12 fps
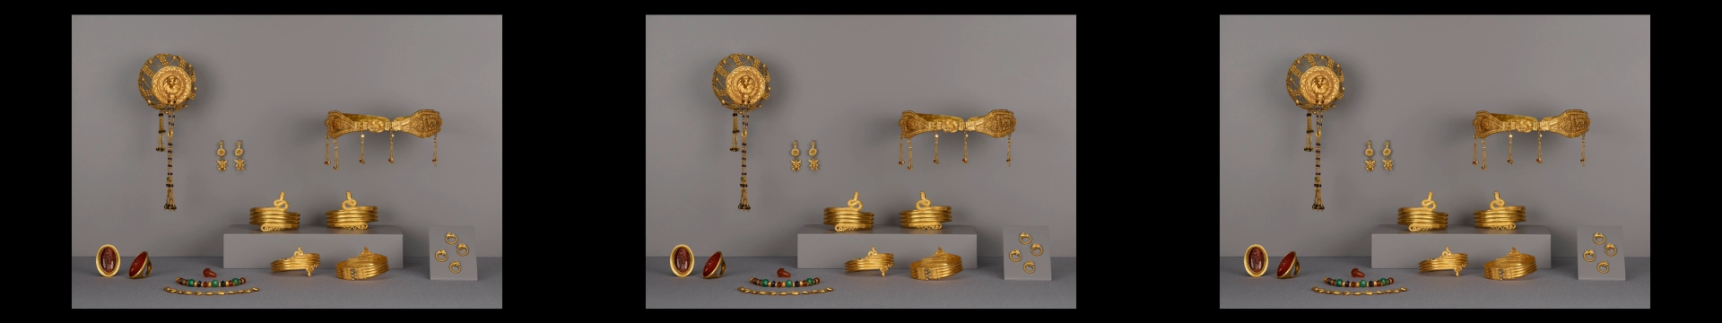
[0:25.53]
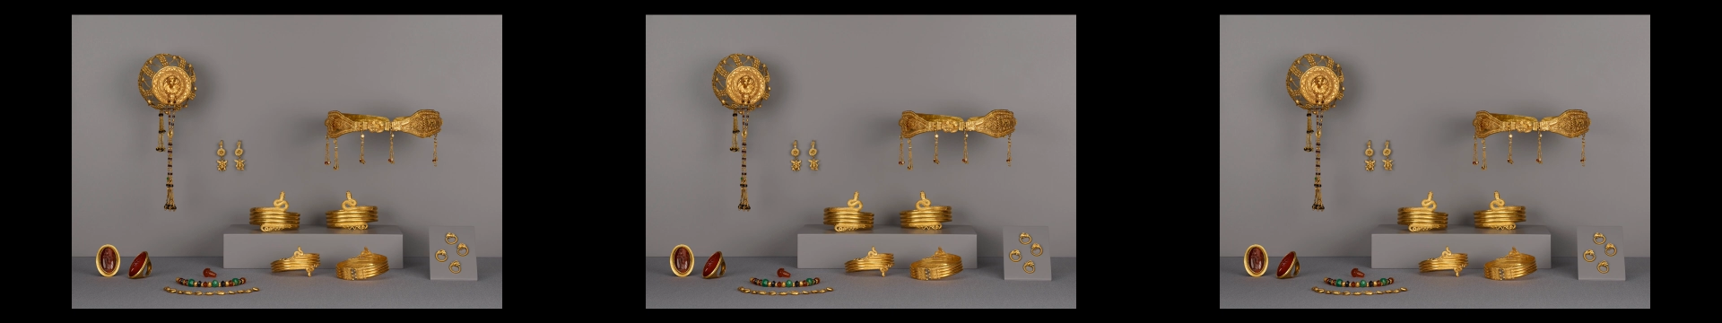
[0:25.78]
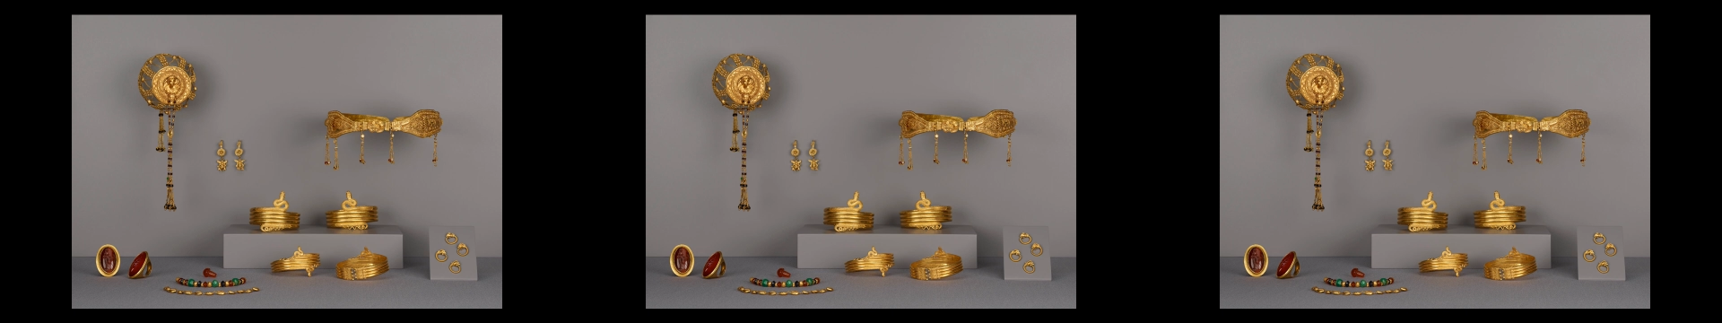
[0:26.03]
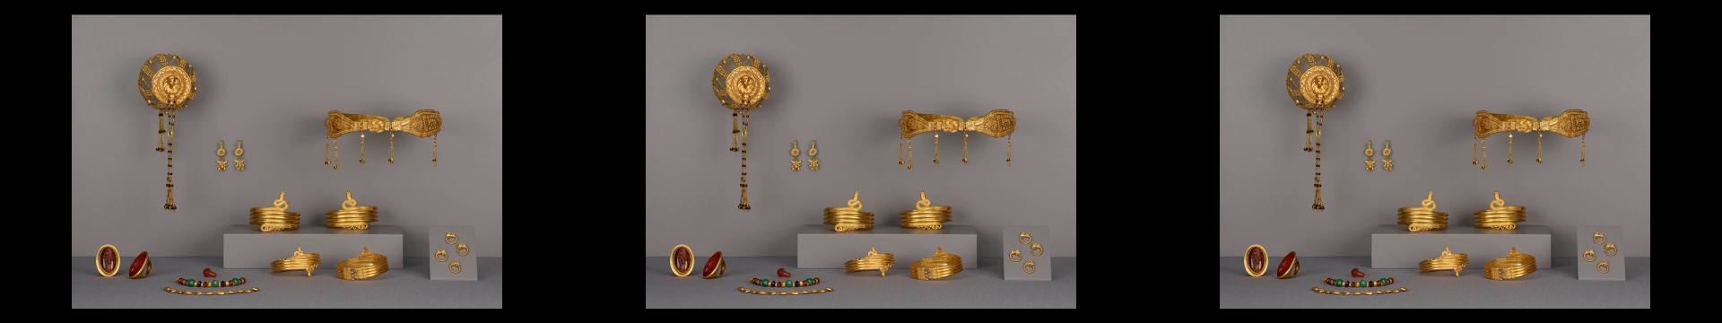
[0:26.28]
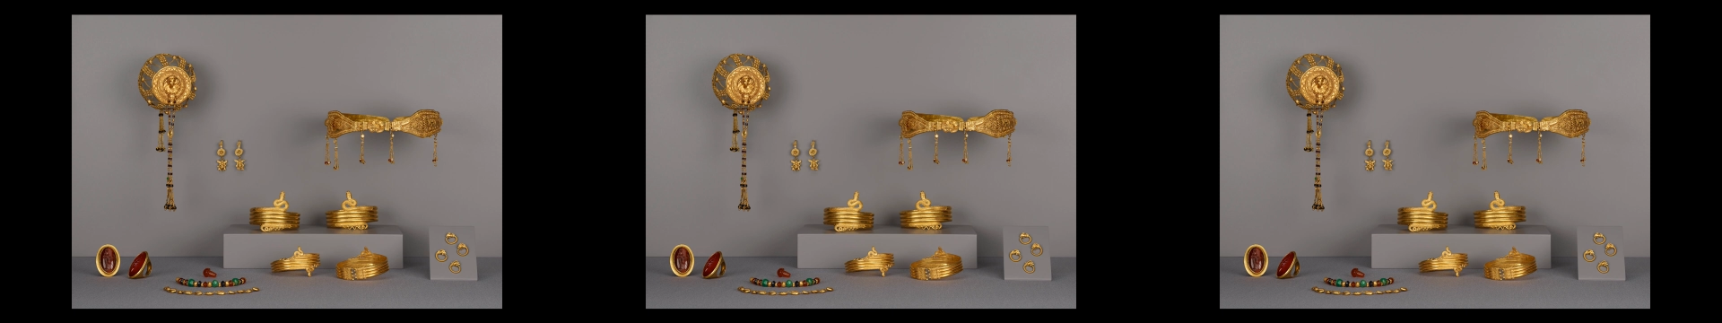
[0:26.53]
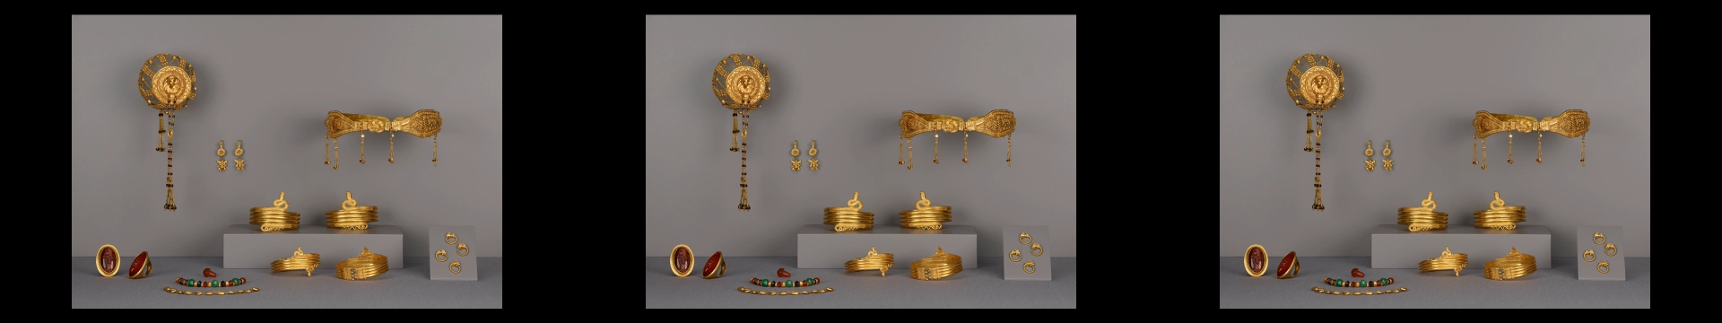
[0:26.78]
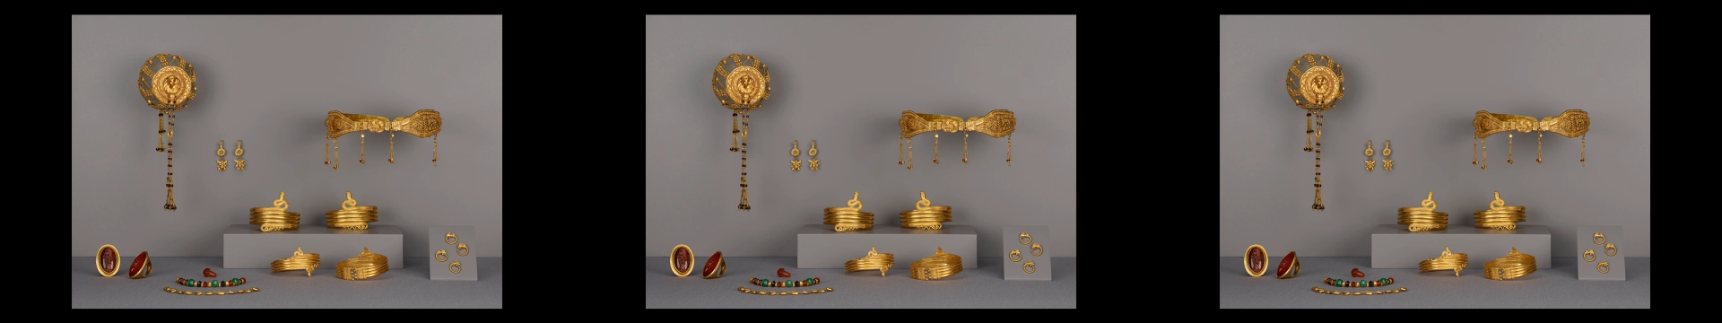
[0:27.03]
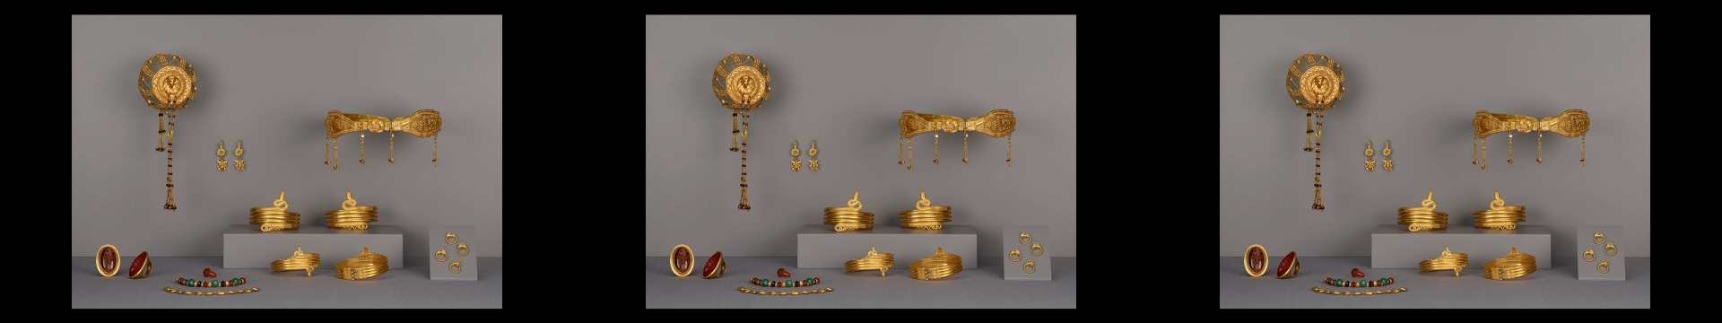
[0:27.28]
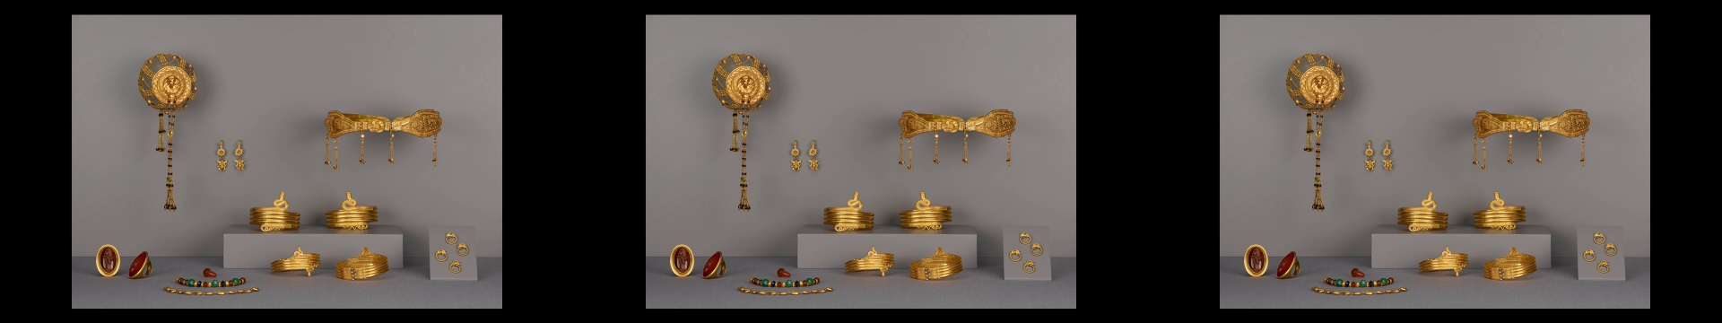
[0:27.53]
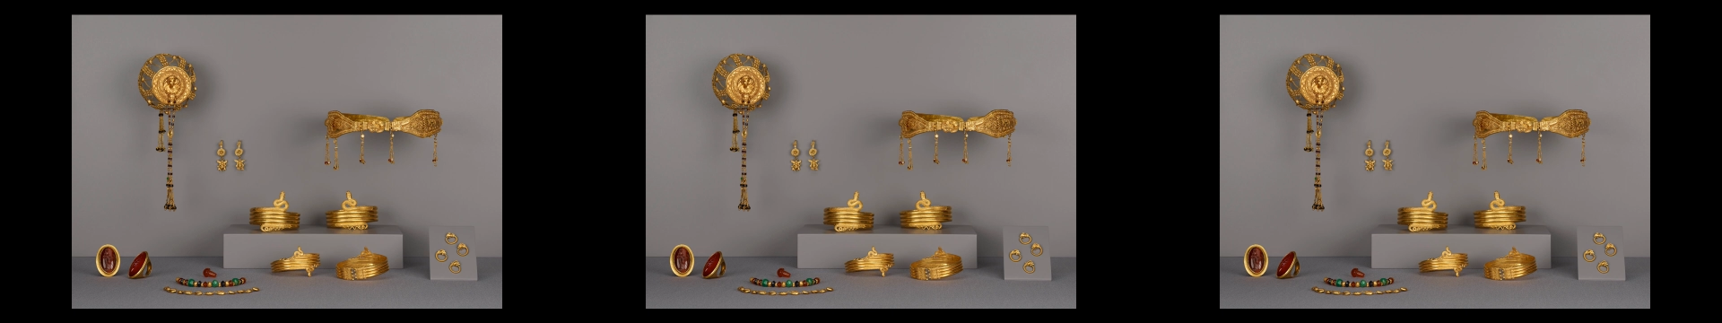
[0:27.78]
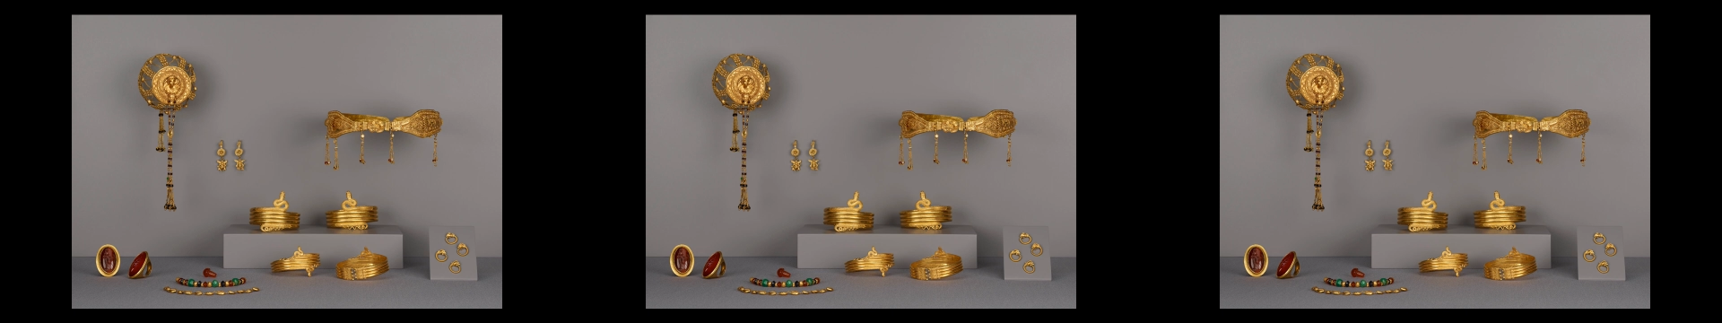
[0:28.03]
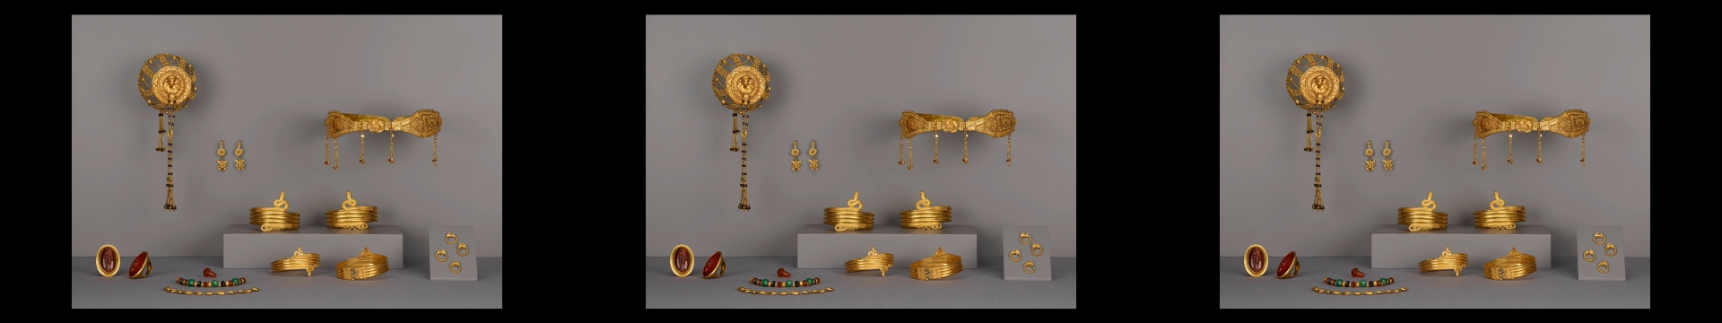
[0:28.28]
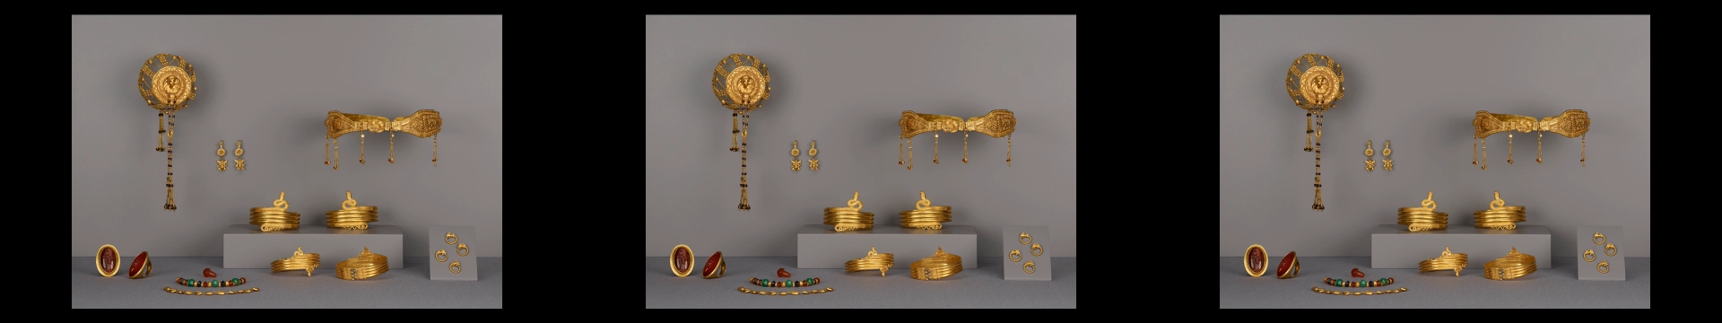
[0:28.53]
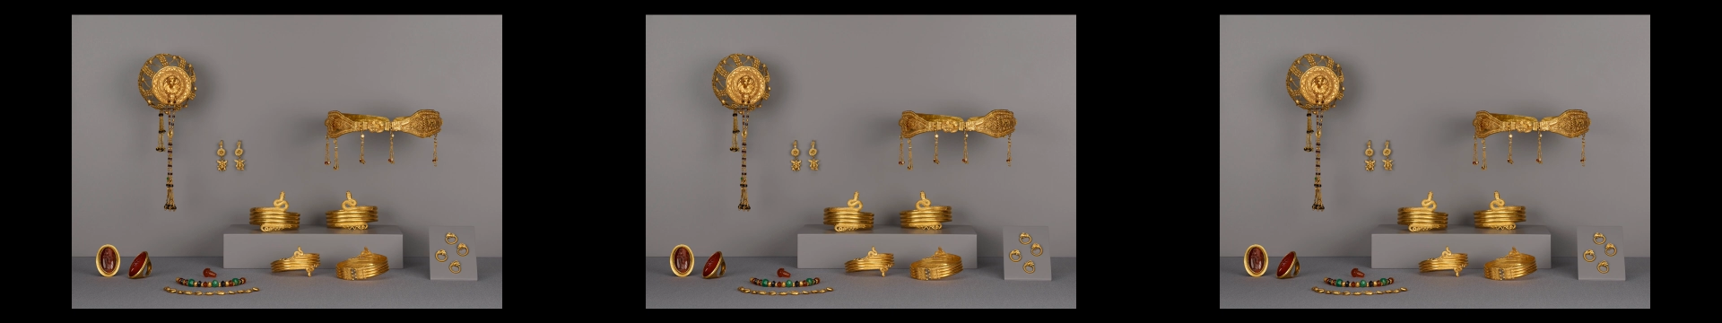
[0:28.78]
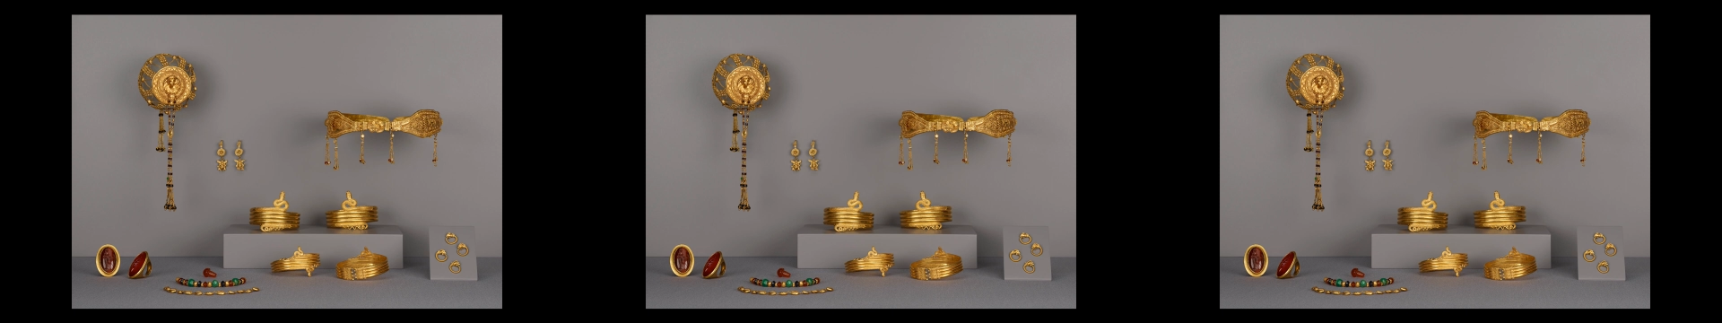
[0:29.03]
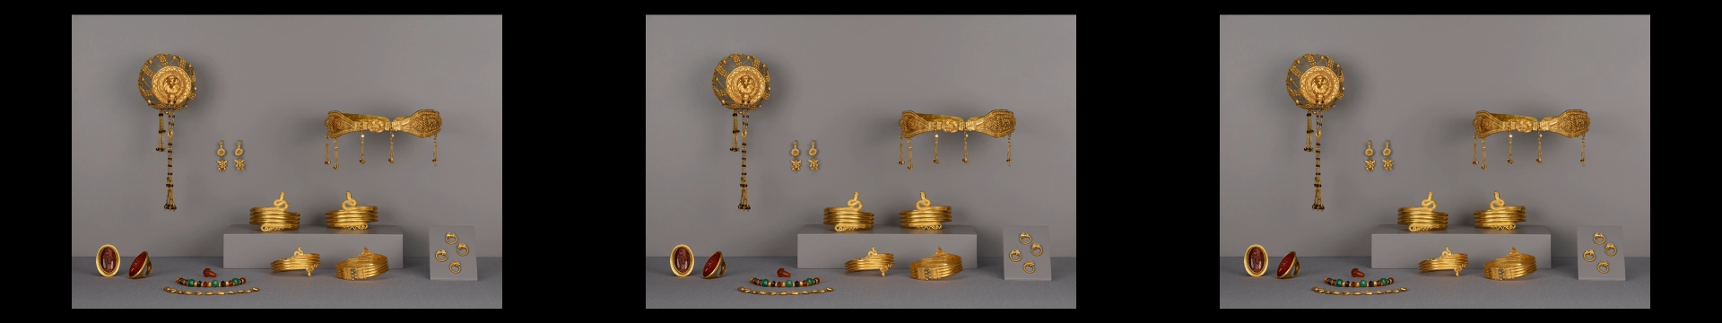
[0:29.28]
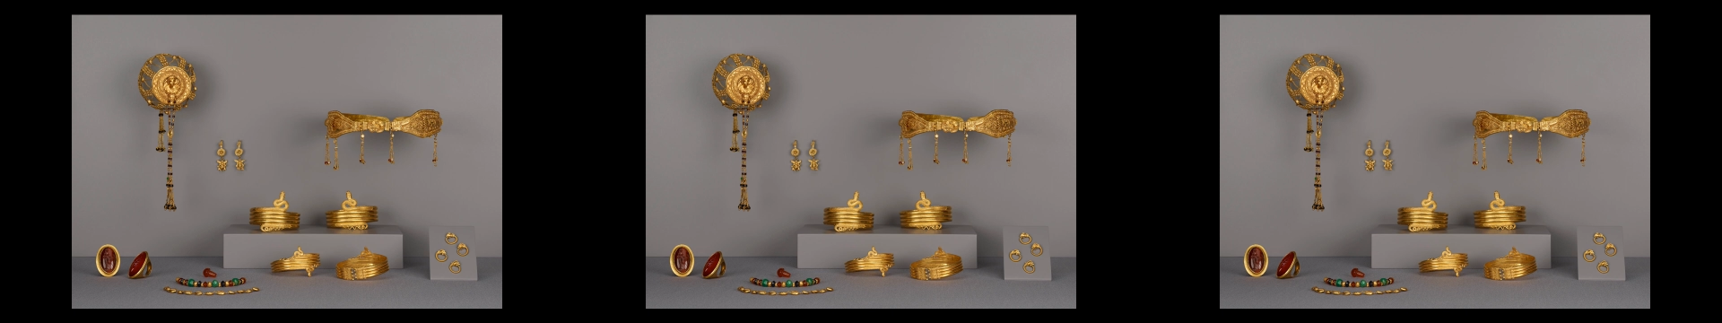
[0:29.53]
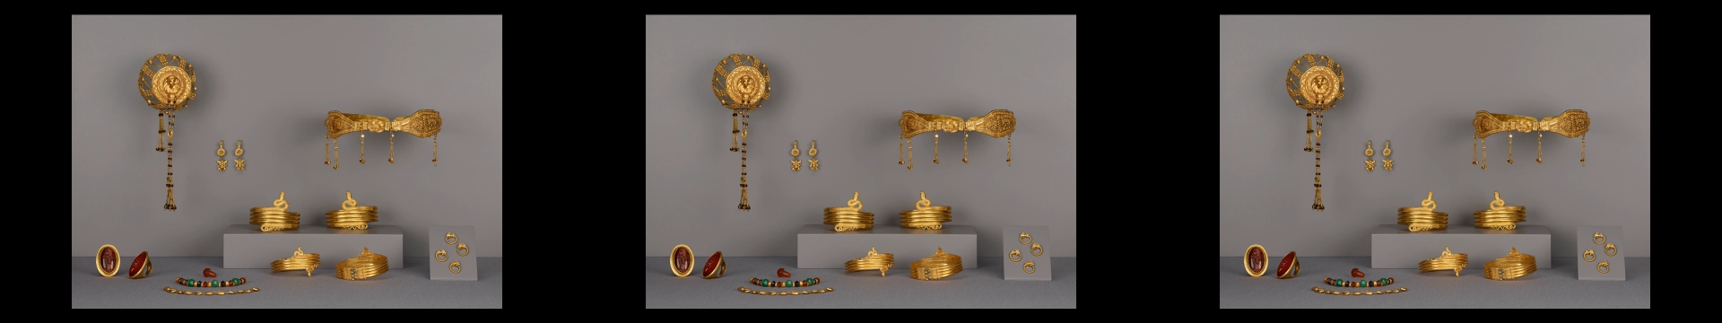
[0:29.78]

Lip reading: [unreadable: no face in view]